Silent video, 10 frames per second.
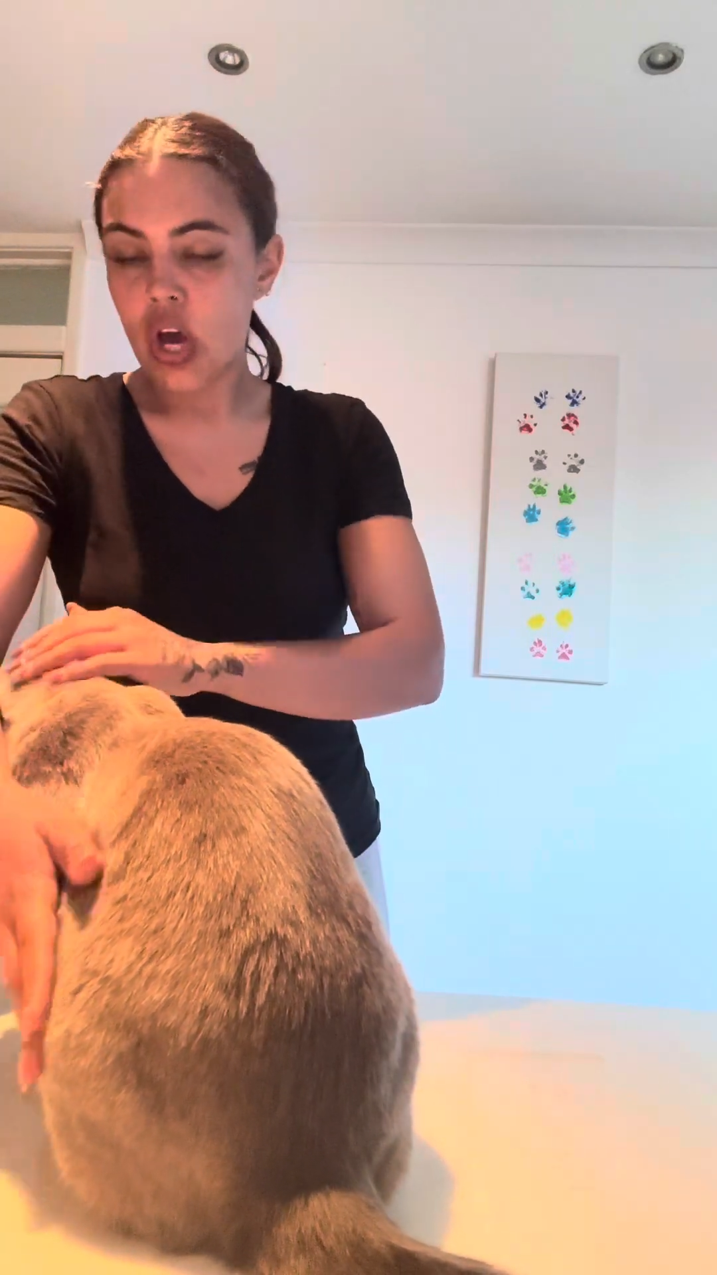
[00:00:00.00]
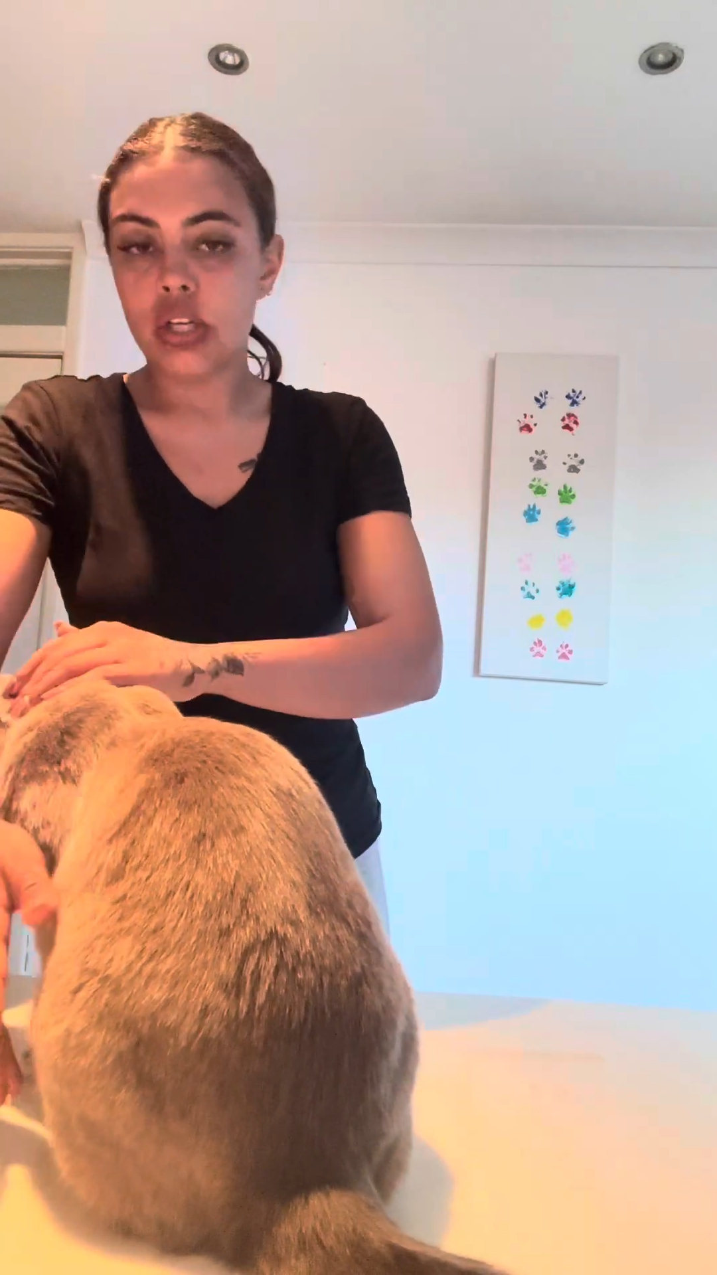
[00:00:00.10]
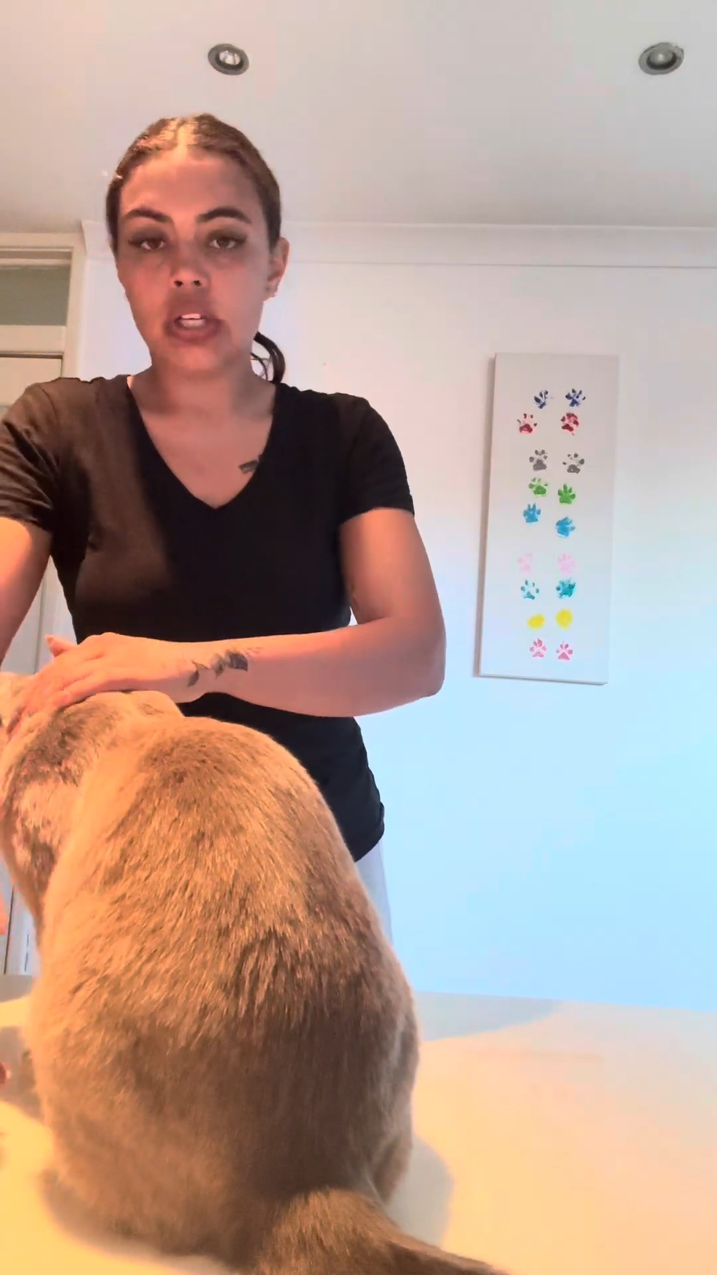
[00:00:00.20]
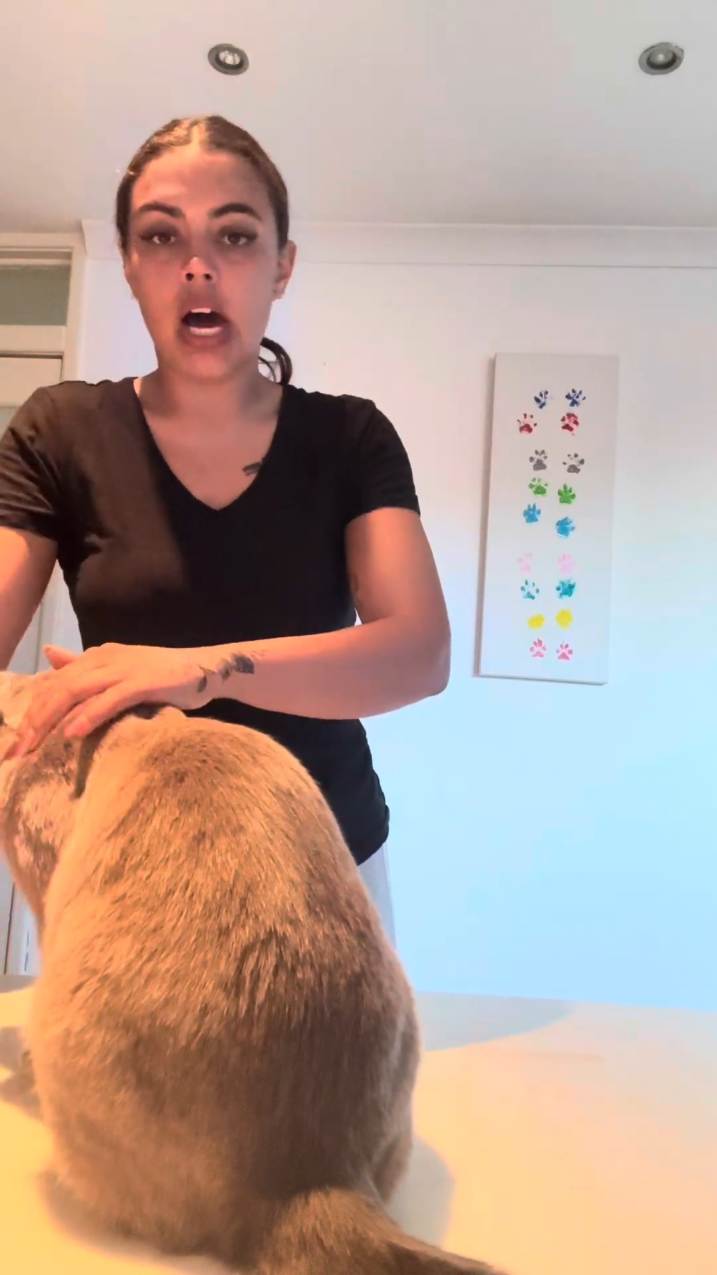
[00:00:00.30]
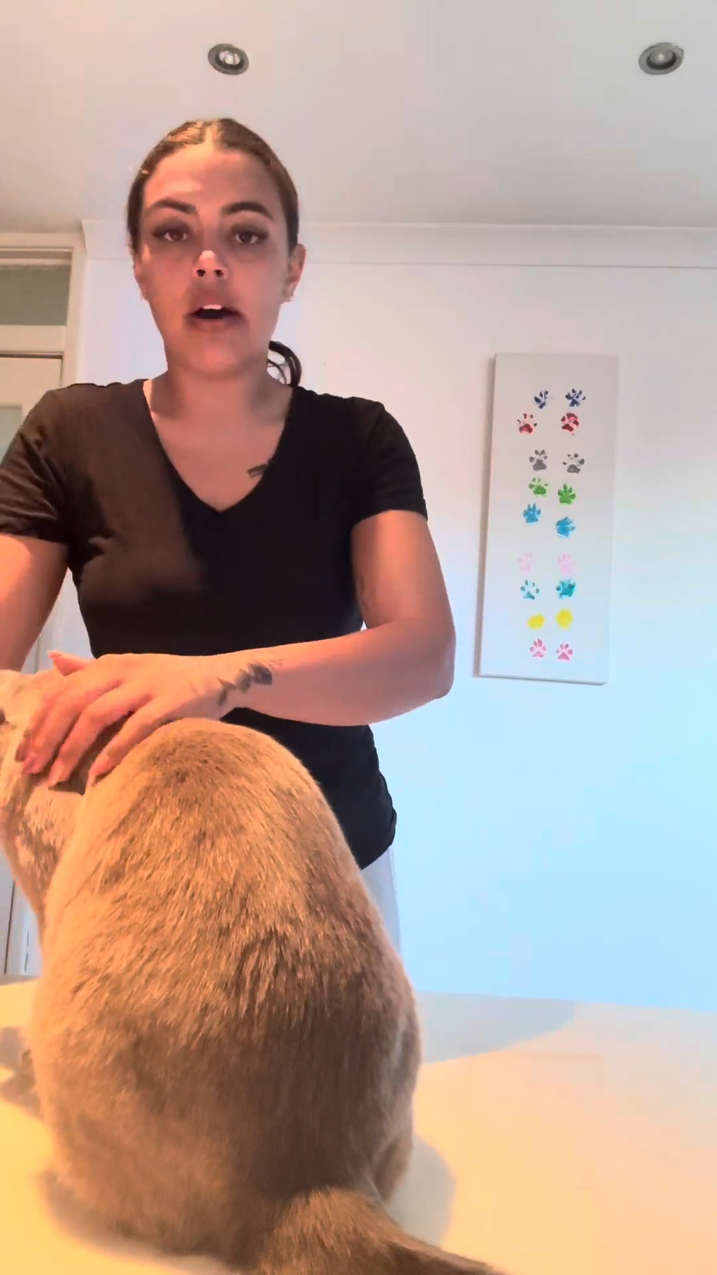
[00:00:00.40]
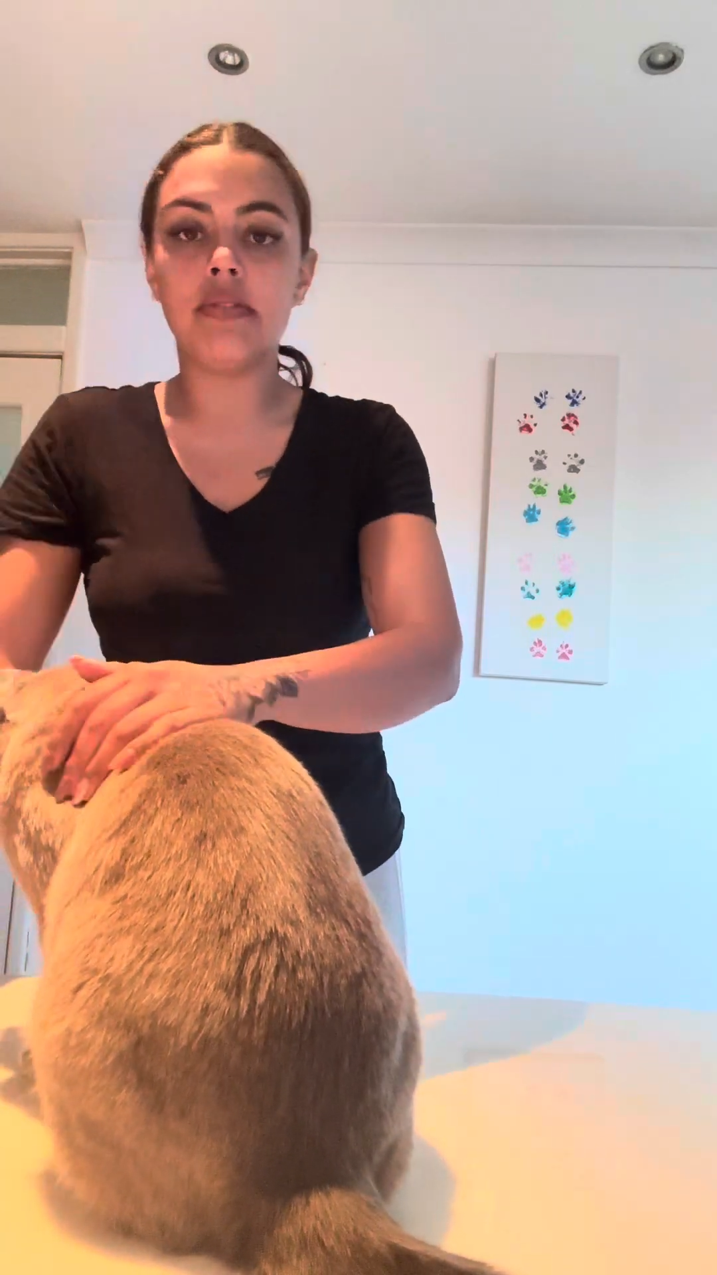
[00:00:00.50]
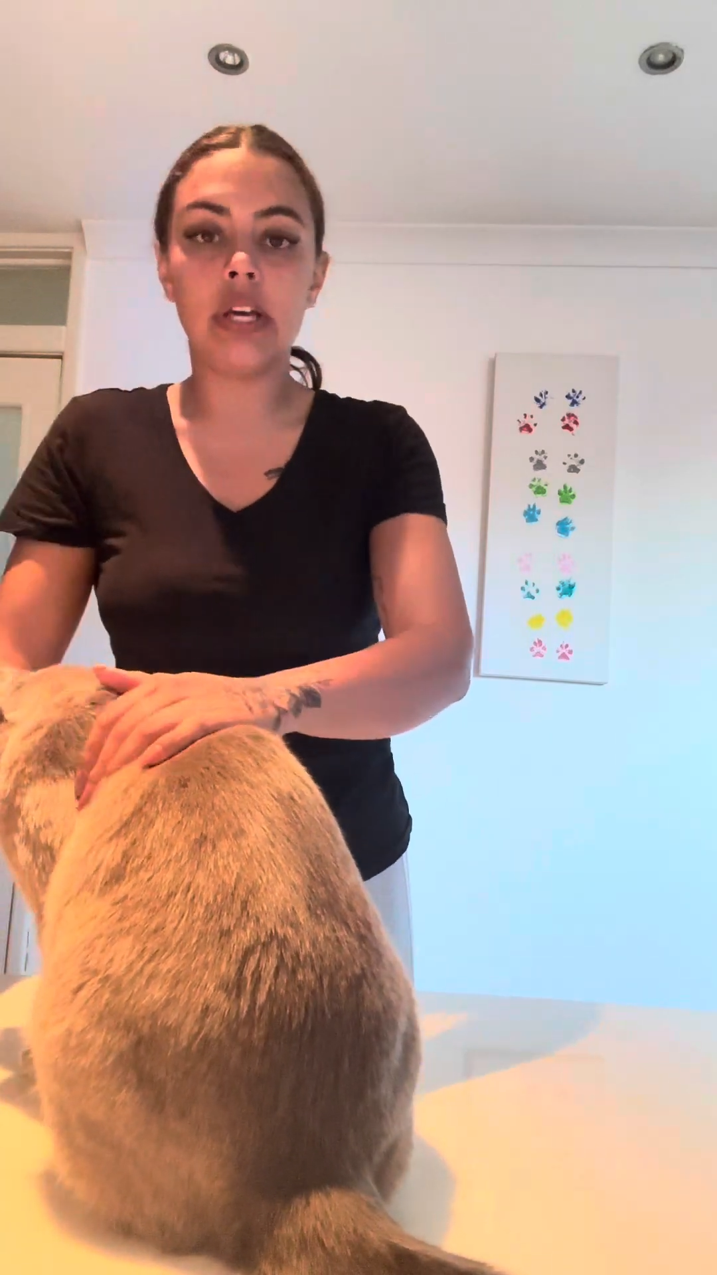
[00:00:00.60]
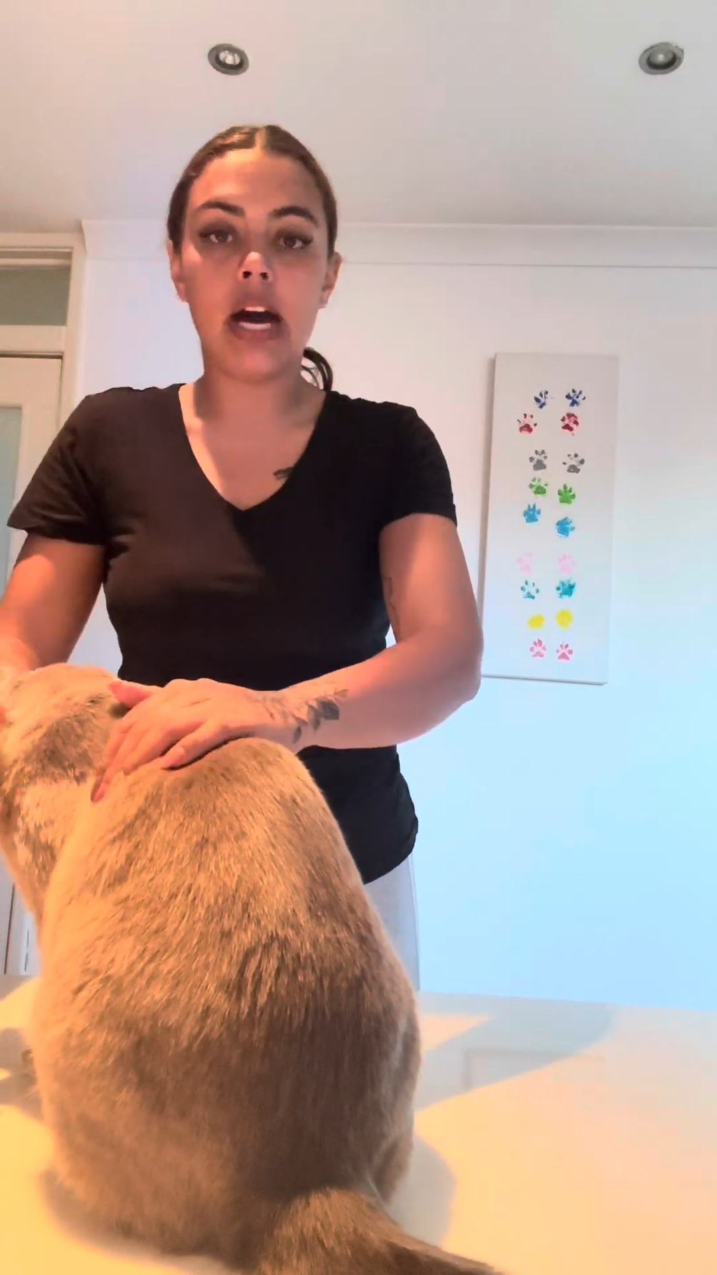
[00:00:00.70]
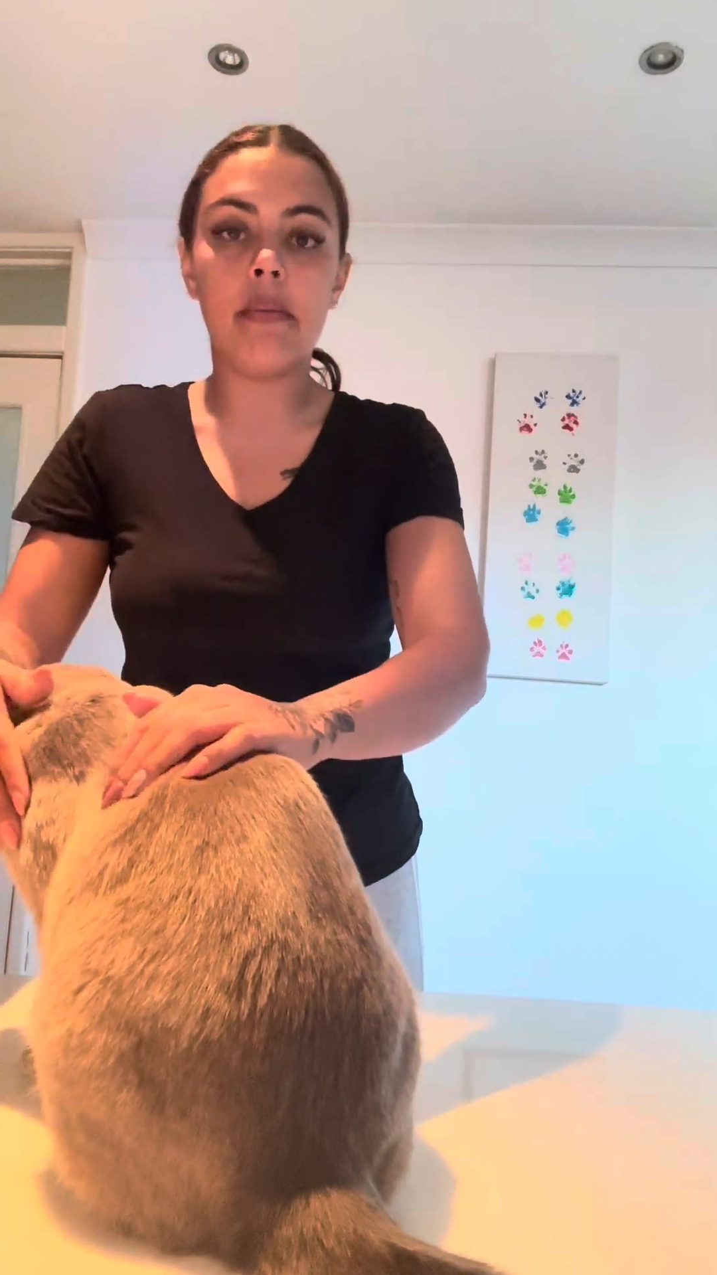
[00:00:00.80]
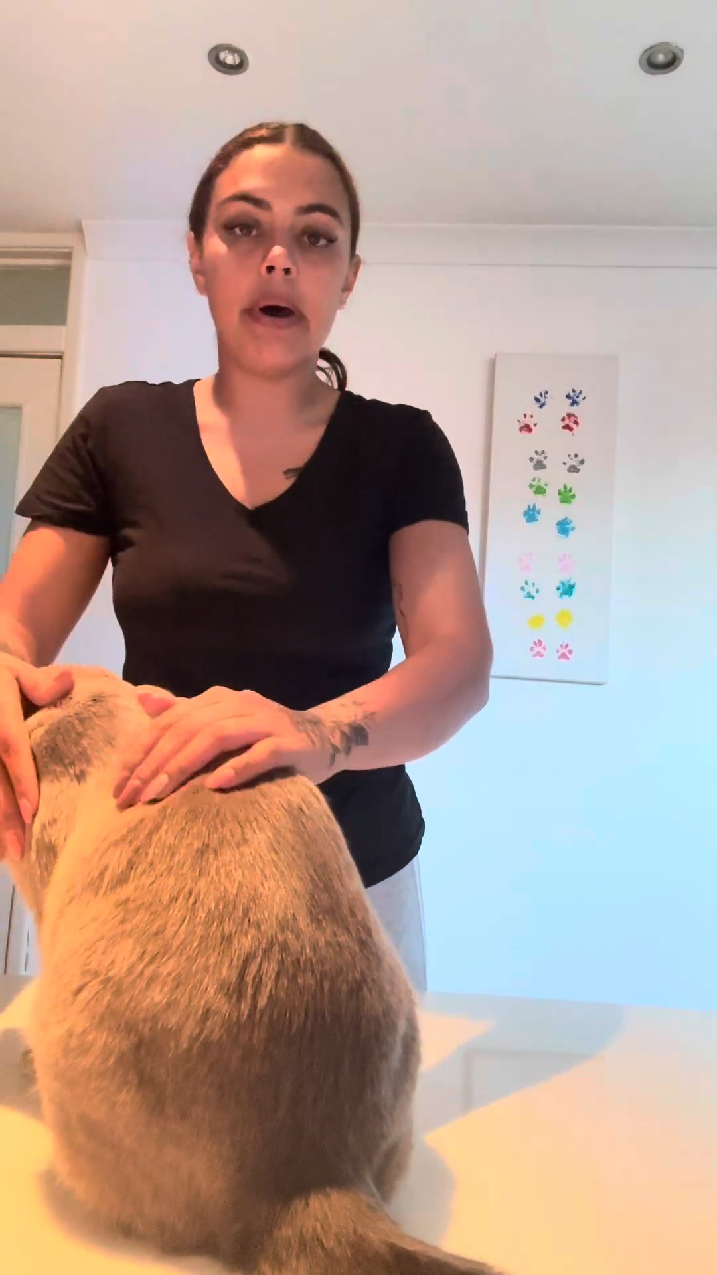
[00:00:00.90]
to have your cat